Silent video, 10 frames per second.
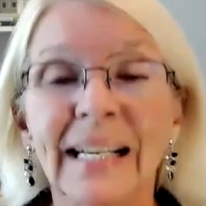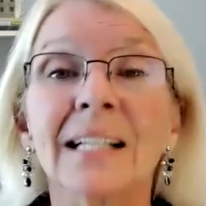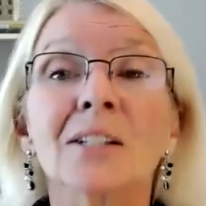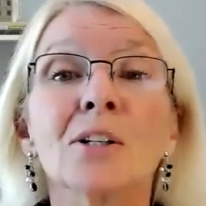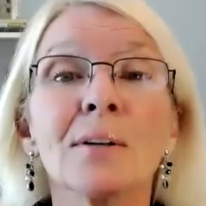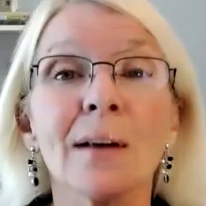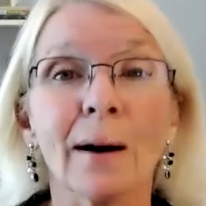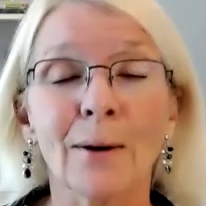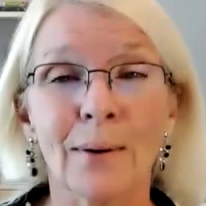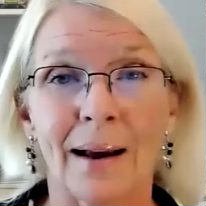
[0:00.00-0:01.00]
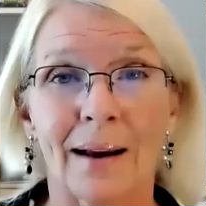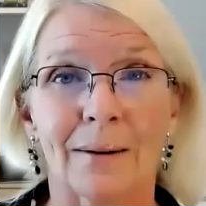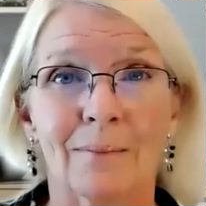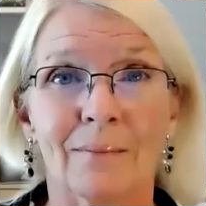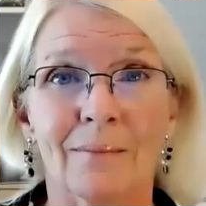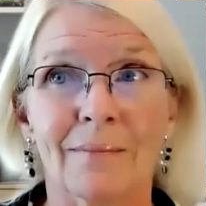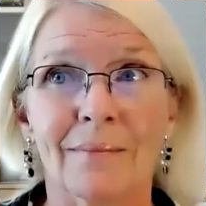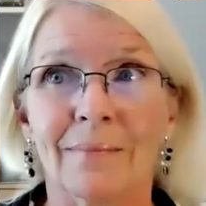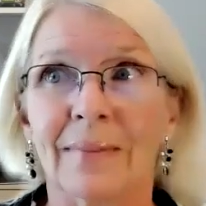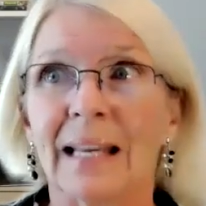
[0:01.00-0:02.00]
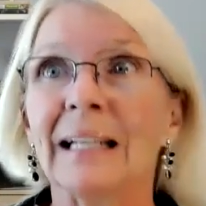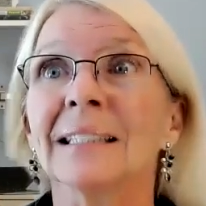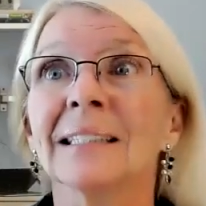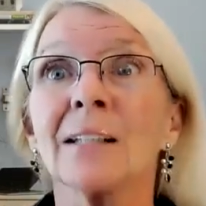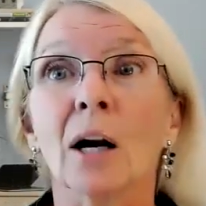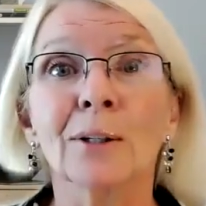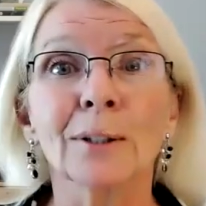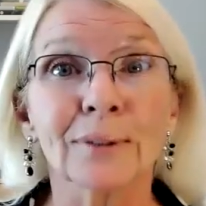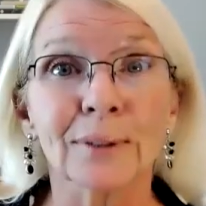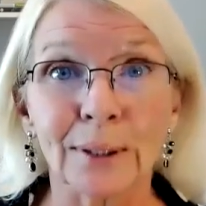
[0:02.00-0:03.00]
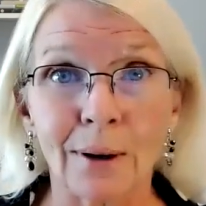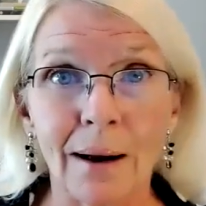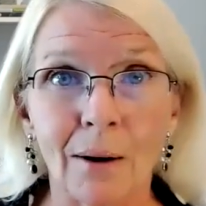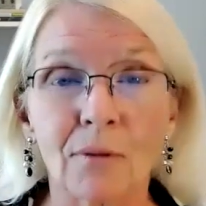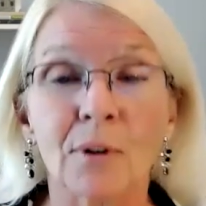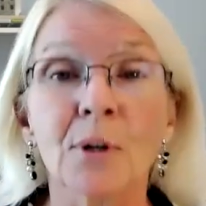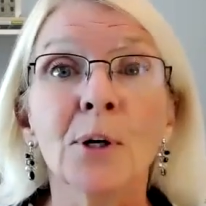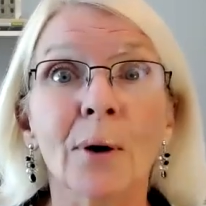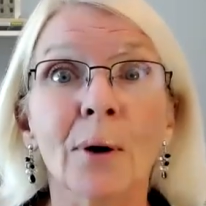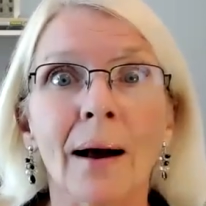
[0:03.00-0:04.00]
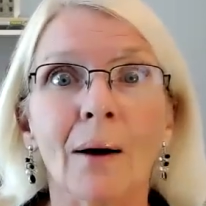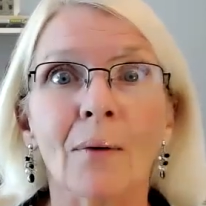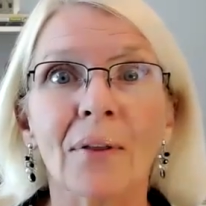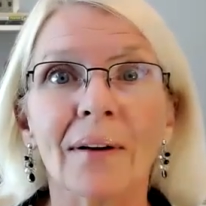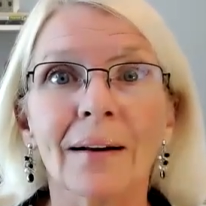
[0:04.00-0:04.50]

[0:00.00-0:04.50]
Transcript: That is not okay. It is not good for your health, for your health.